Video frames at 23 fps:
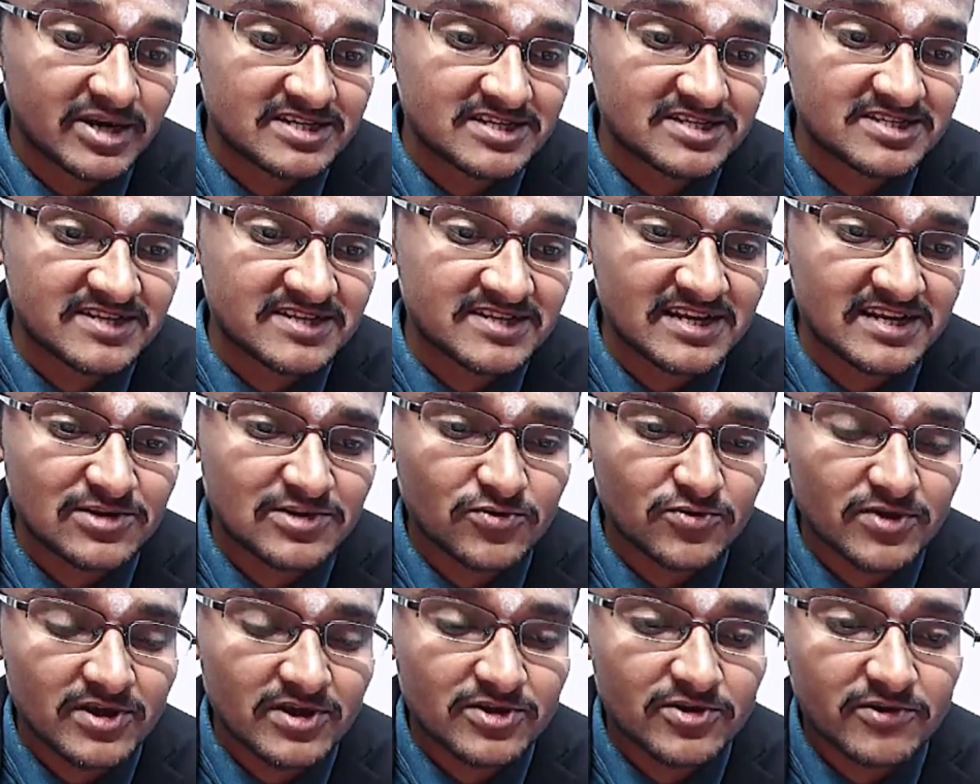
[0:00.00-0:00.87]
but still
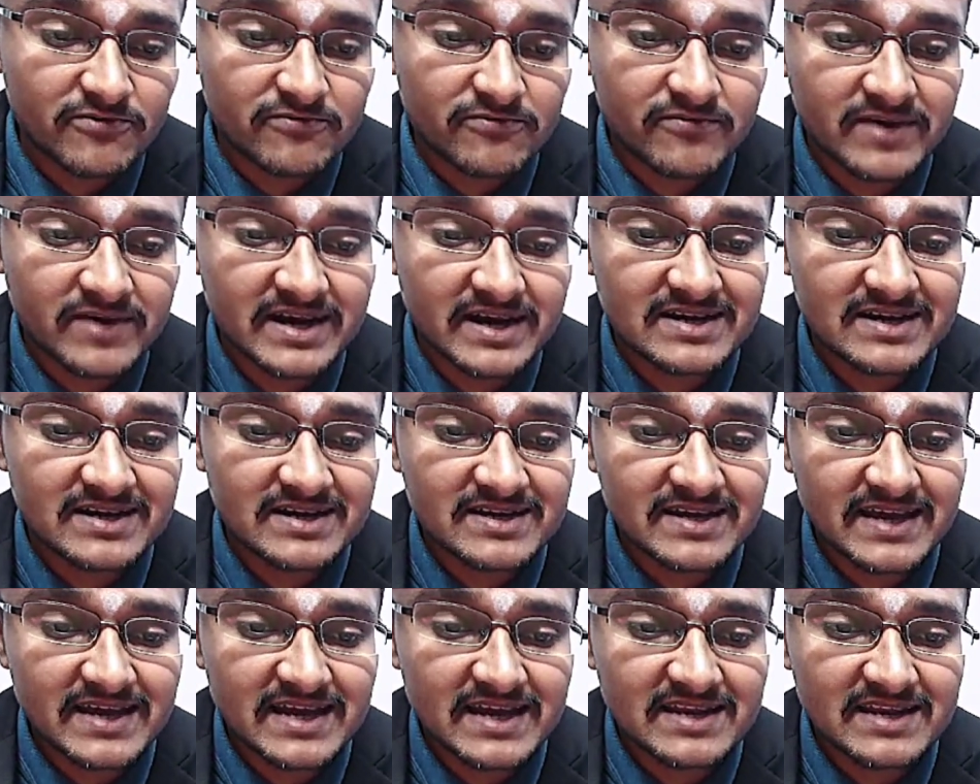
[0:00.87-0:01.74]
your friend
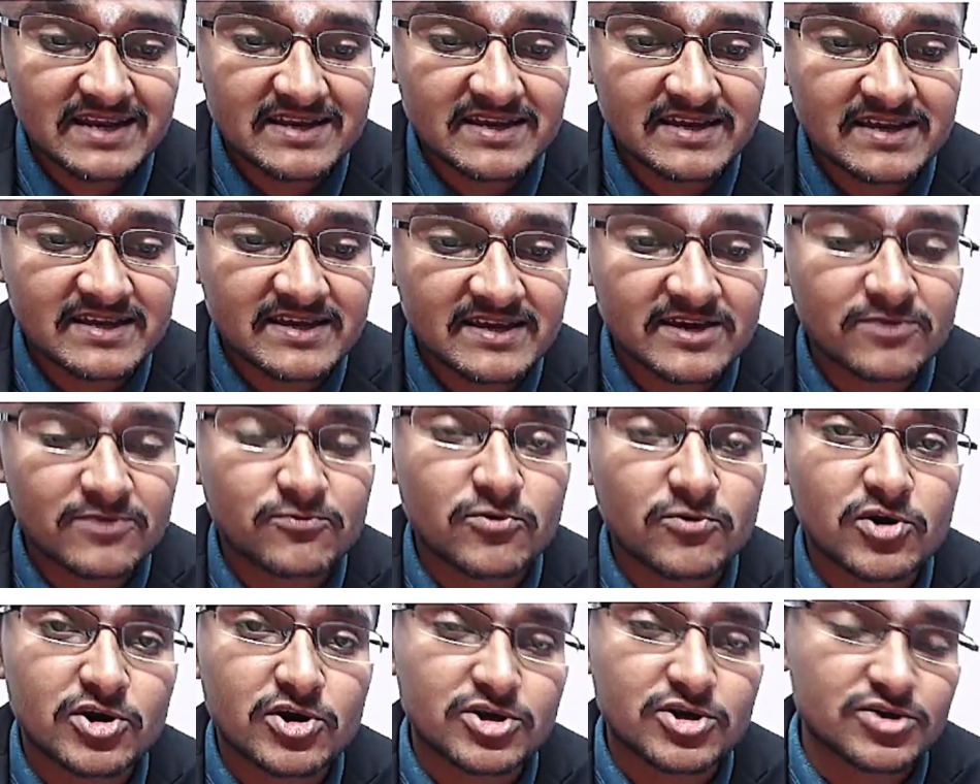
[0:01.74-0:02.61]
can hear what you
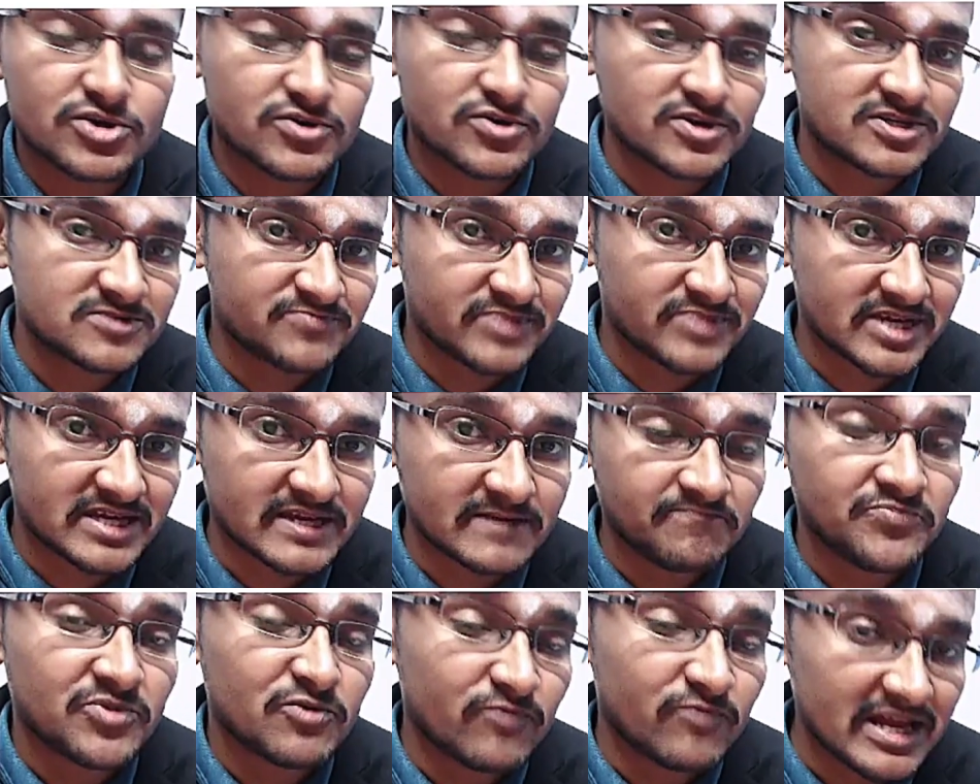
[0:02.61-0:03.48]
are speaking.
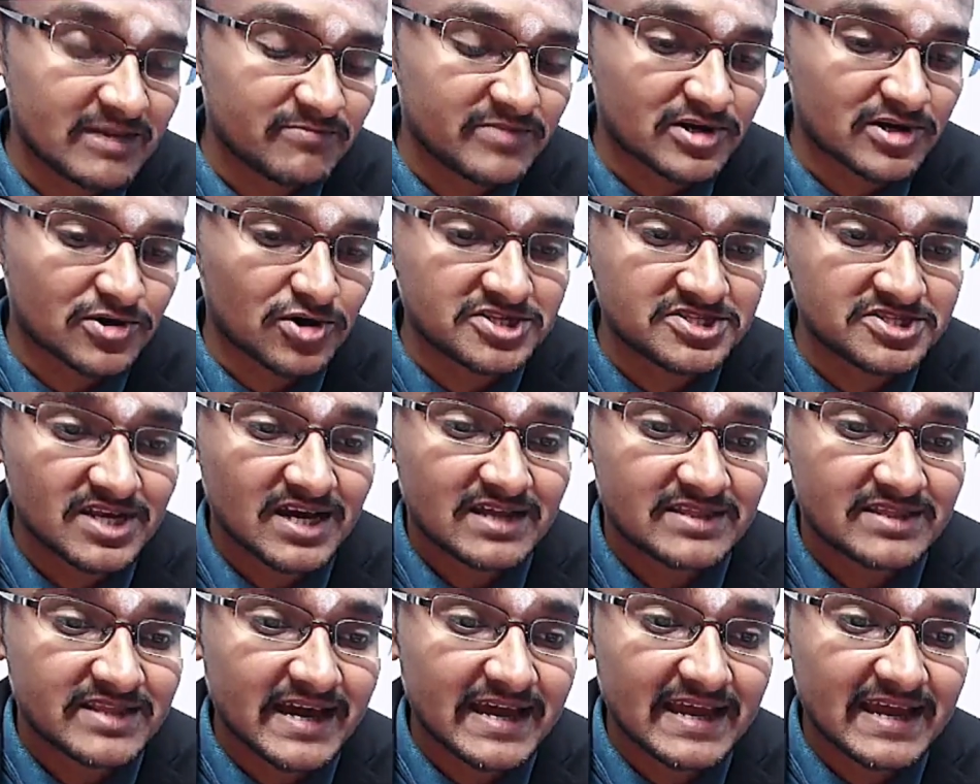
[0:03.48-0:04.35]
Why? Because
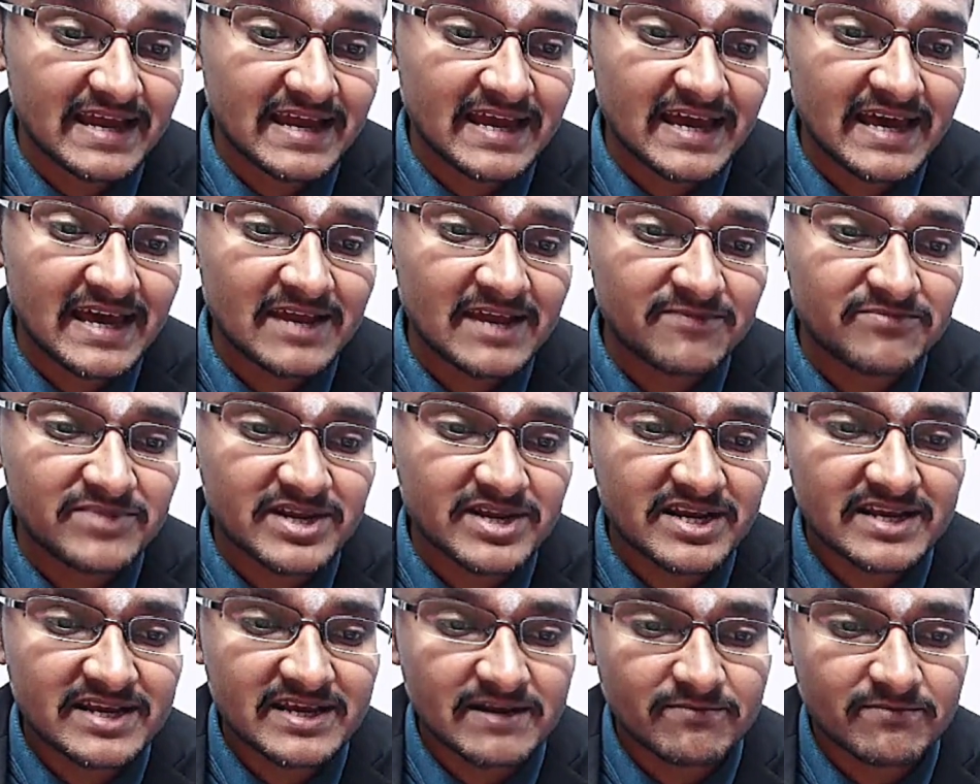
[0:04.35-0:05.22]
the air
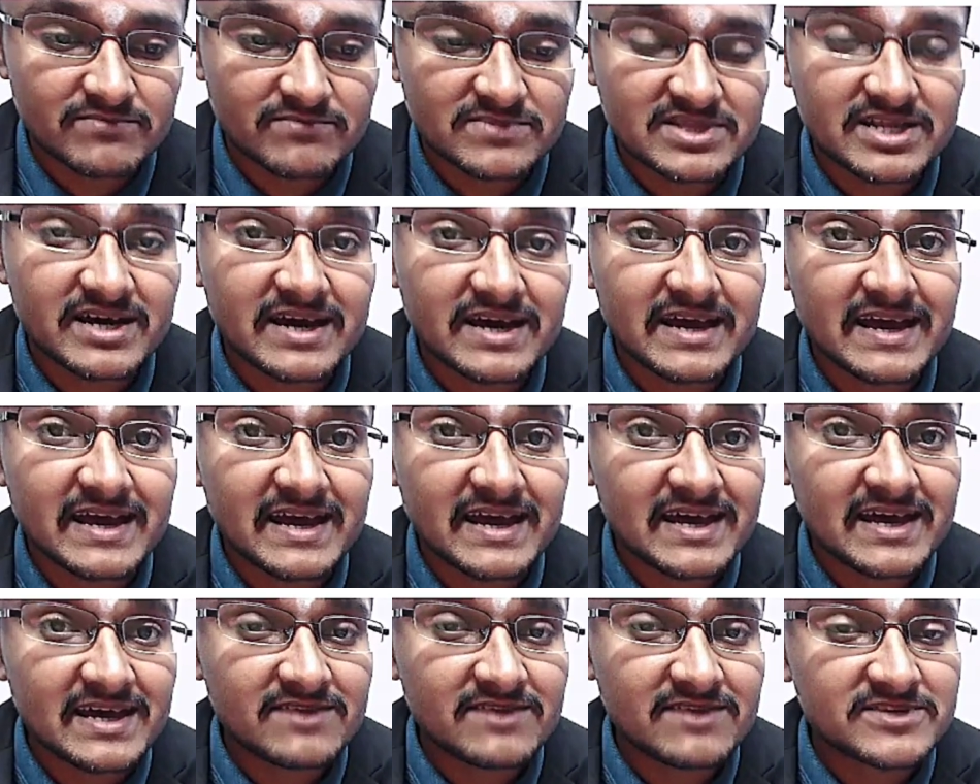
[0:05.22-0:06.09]
medium, the
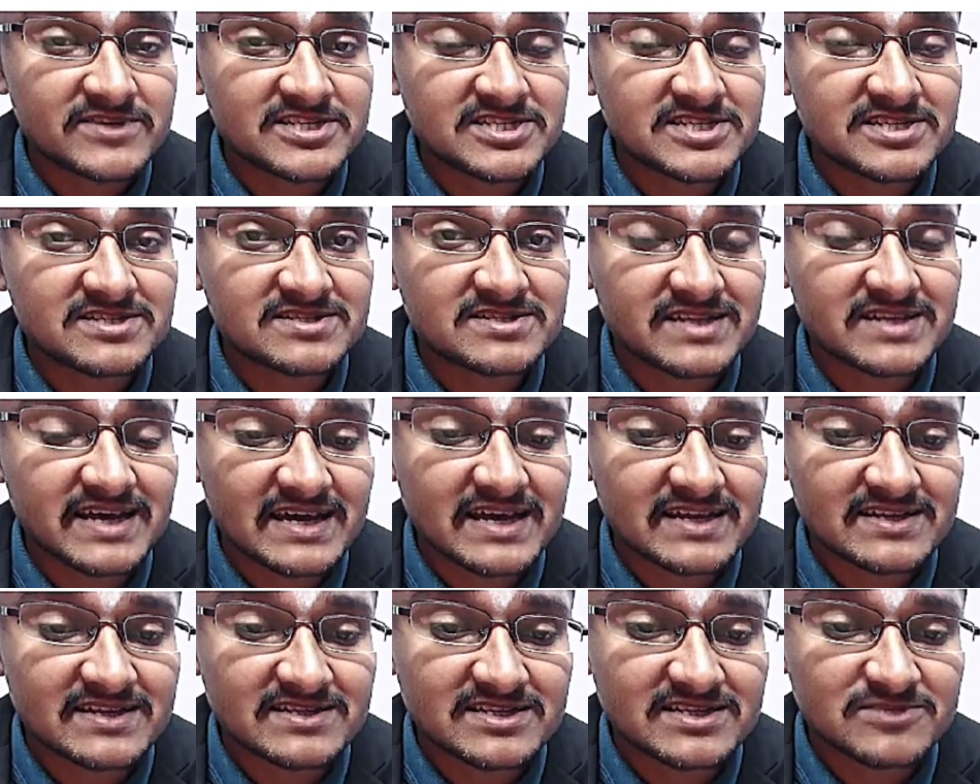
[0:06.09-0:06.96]
air which is
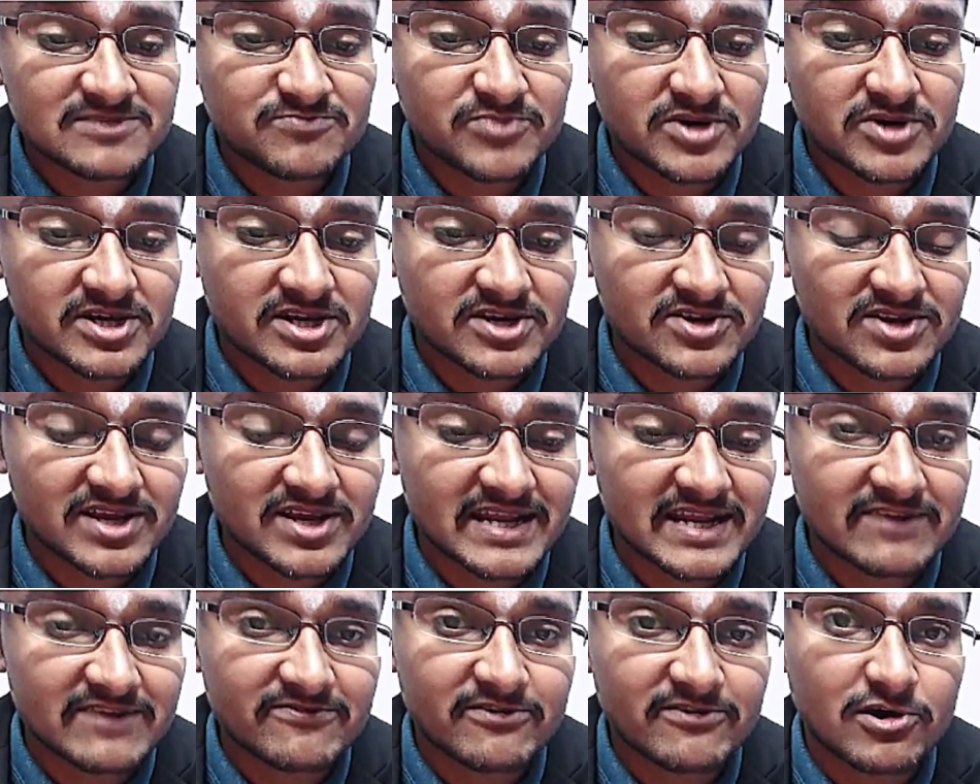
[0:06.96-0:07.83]
there in this
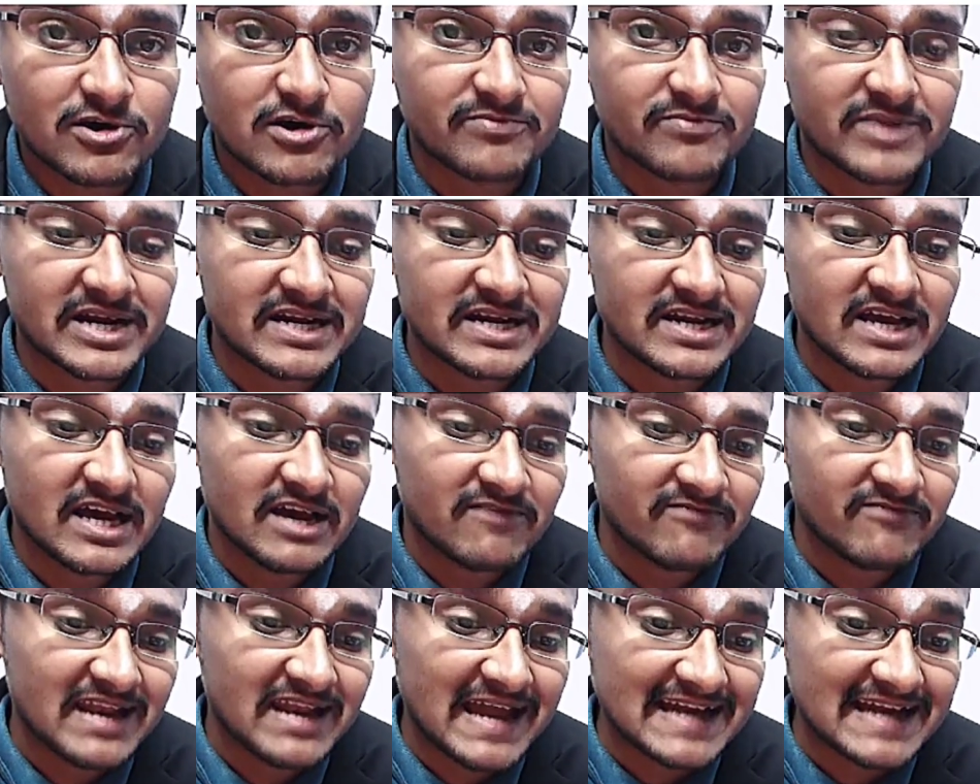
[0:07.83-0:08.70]
particular environment
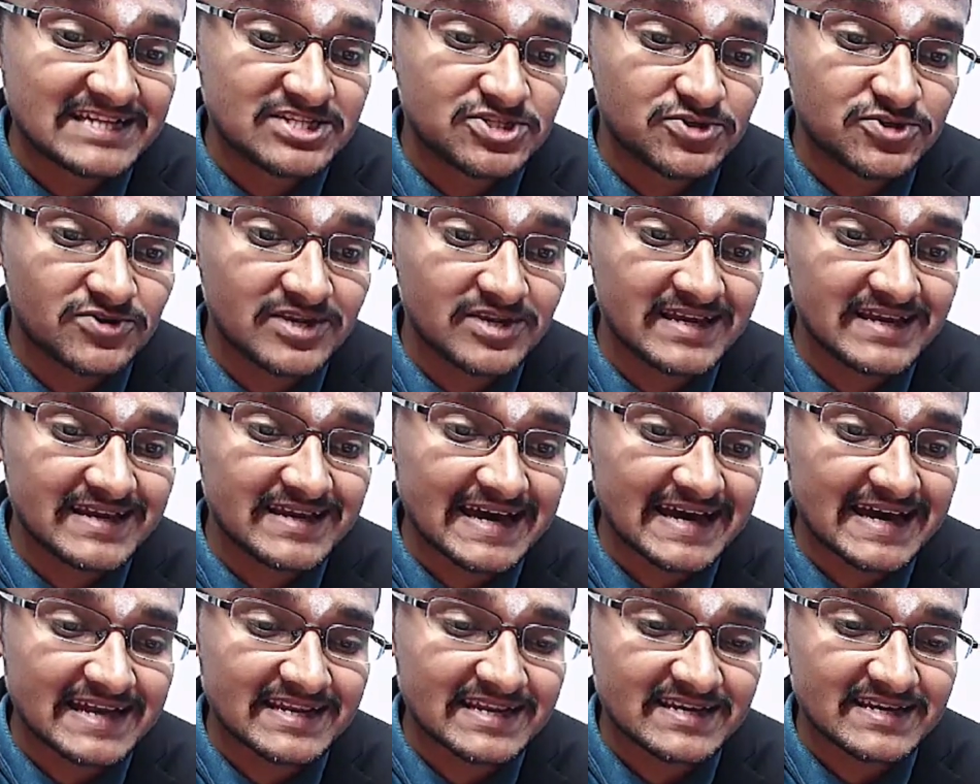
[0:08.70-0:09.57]
will actually
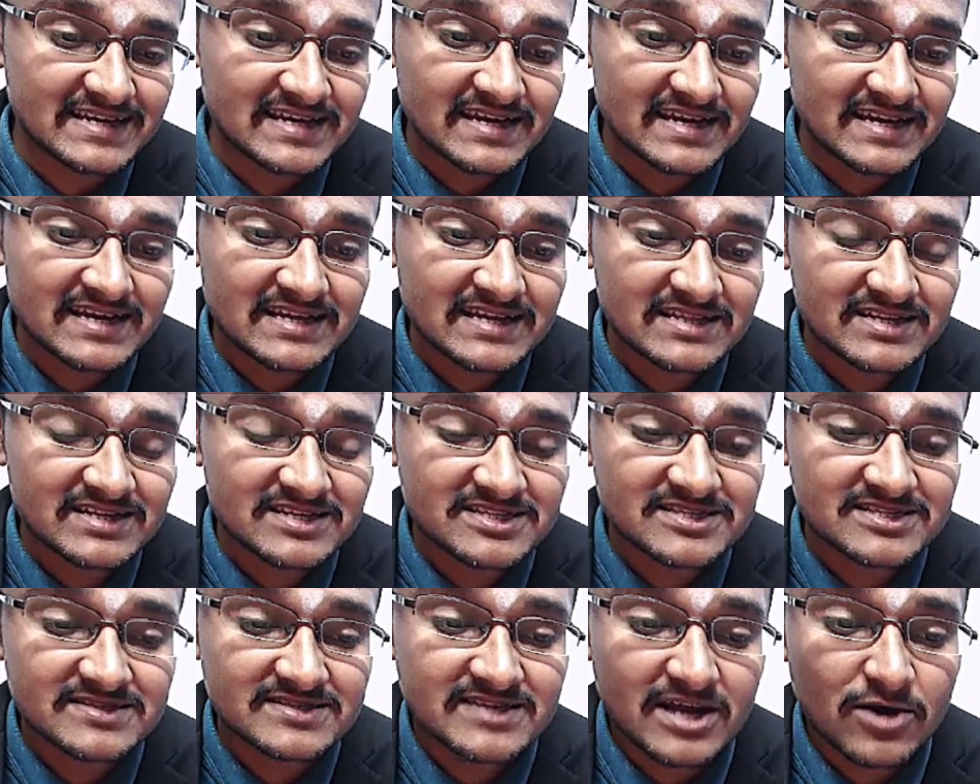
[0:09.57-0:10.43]
carry the
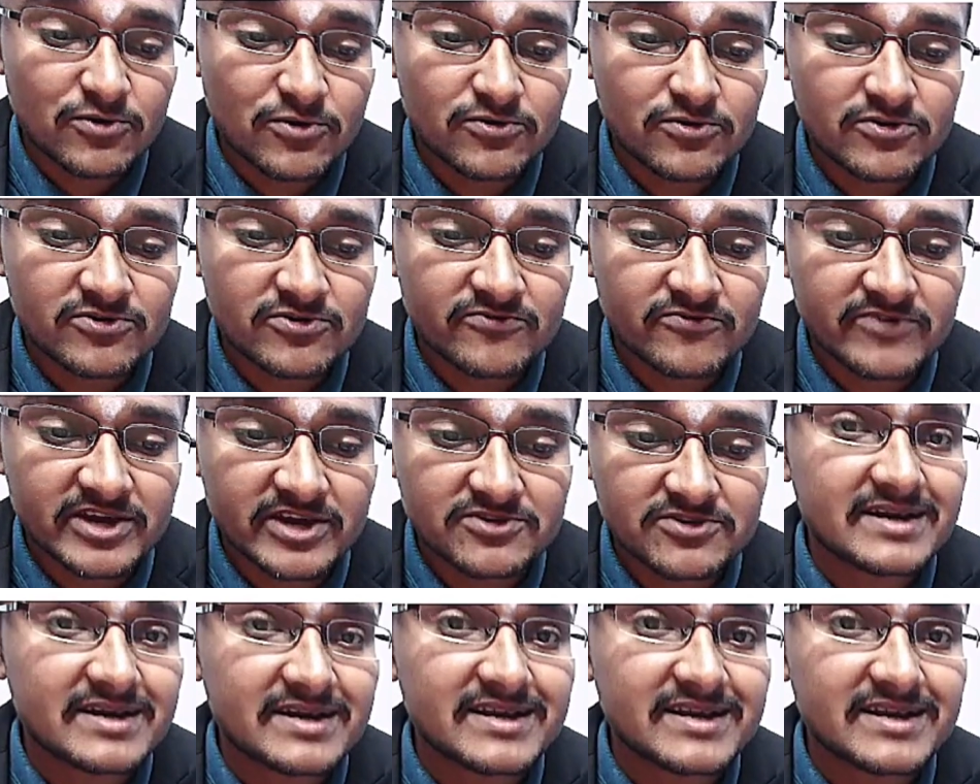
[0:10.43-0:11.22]
sound waves